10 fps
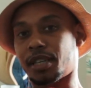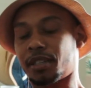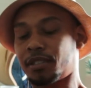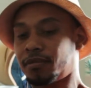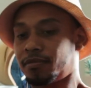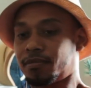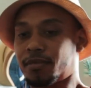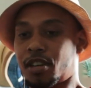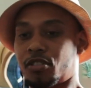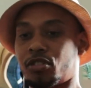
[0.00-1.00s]
like,
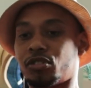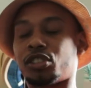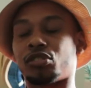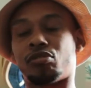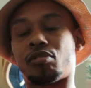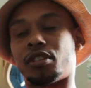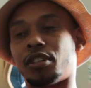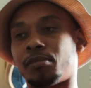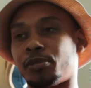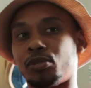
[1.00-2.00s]
I don't know, just
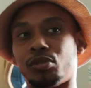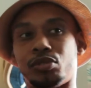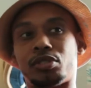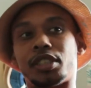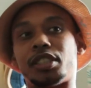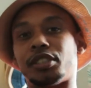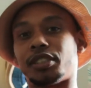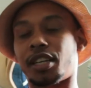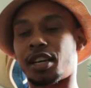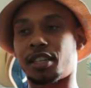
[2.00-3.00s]
growing up, you see
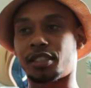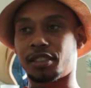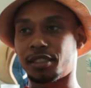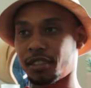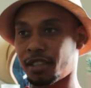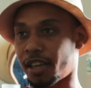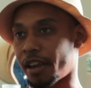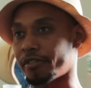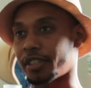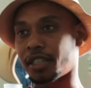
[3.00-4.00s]
these guys
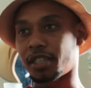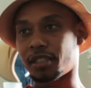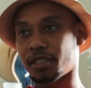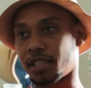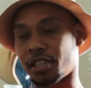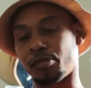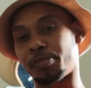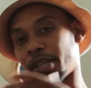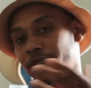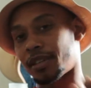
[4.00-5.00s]
every day,
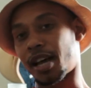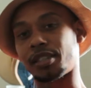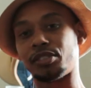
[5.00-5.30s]
and you play.